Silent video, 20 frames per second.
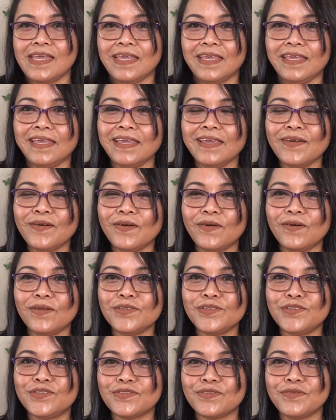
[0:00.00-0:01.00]
He
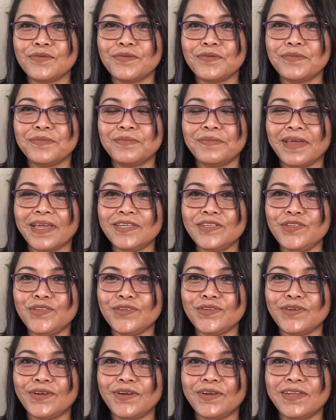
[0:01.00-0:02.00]
also makes
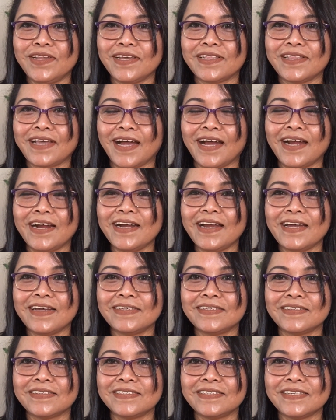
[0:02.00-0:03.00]
sure that our
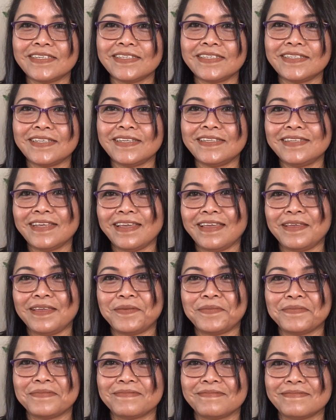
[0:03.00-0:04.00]
address is the
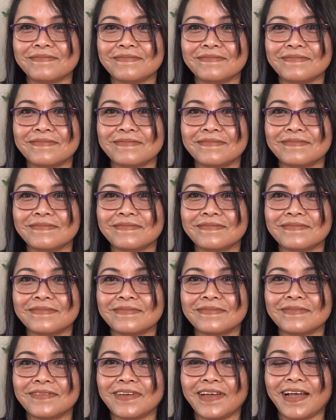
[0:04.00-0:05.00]
same
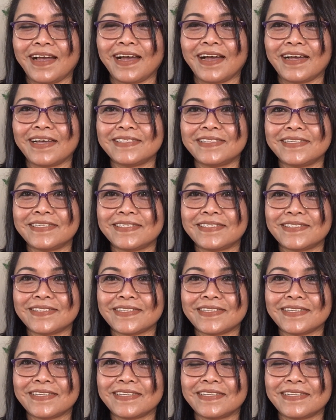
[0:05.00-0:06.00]

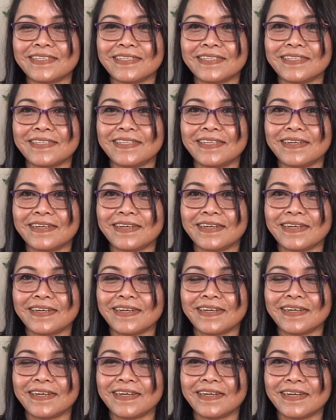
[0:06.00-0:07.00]
as
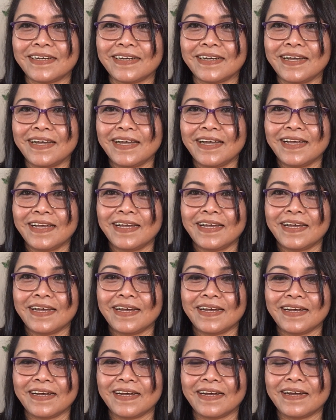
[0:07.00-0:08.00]
the
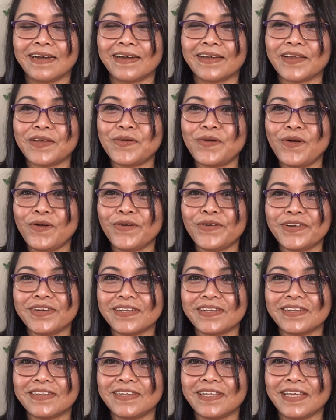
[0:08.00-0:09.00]

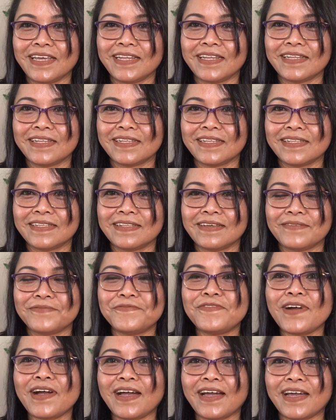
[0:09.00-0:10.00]
recorded in the
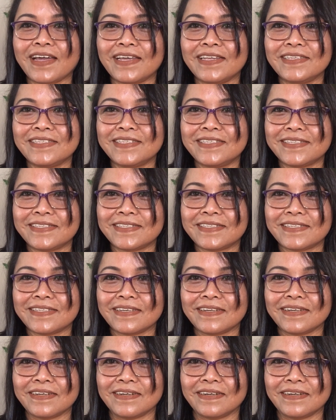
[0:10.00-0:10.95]
files